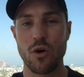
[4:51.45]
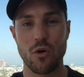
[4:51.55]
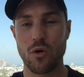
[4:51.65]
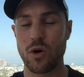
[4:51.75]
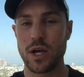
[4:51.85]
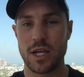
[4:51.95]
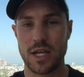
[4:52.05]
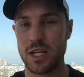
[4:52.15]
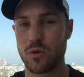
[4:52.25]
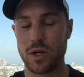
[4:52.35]
or
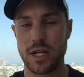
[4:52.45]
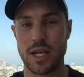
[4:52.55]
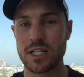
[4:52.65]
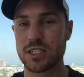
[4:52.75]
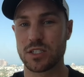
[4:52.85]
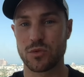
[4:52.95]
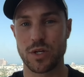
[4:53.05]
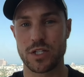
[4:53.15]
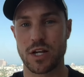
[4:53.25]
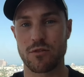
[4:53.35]
equally isn't
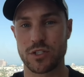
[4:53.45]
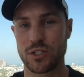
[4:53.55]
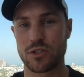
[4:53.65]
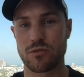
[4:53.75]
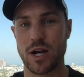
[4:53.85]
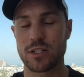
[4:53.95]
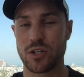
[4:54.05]
sui generis use, right?